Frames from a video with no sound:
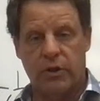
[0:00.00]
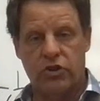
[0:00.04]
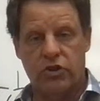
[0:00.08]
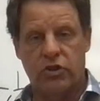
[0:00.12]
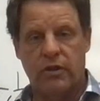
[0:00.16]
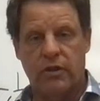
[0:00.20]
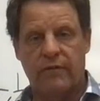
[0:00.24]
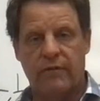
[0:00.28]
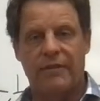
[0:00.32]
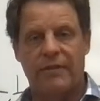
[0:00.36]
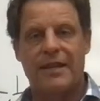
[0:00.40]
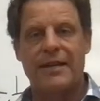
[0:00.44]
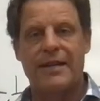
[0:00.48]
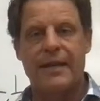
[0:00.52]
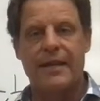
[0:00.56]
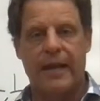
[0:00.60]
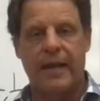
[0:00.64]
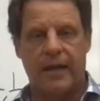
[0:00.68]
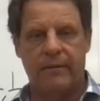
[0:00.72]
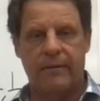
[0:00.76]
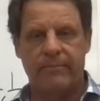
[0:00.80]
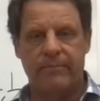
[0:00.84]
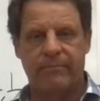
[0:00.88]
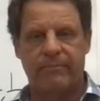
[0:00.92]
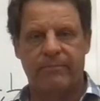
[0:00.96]
of the
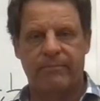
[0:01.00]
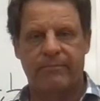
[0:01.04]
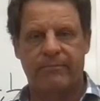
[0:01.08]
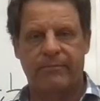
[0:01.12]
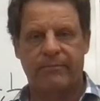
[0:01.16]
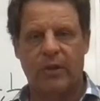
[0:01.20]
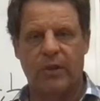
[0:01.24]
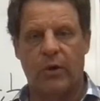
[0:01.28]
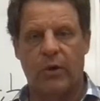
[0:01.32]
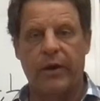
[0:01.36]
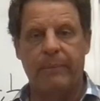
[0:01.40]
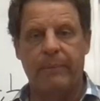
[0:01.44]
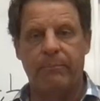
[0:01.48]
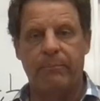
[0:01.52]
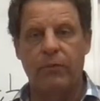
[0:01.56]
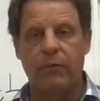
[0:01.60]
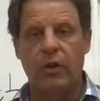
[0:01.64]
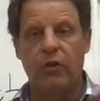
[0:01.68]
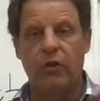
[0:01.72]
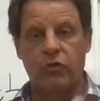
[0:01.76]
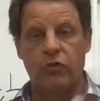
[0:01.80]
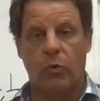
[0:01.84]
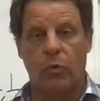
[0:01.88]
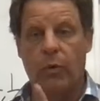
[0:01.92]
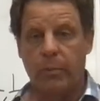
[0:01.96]
day. All right.
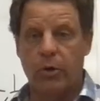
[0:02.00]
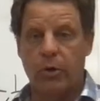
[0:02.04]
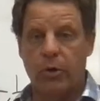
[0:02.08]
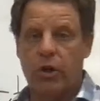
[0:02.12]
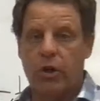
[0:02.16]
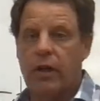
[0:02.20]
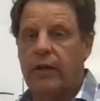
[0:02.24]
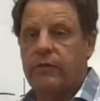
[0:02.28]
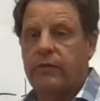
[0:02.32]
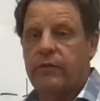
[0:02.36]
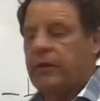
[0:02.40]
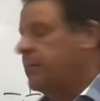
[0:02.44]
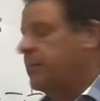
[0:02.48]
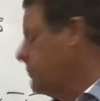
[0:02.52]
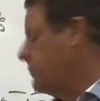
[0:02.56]
So one more concept,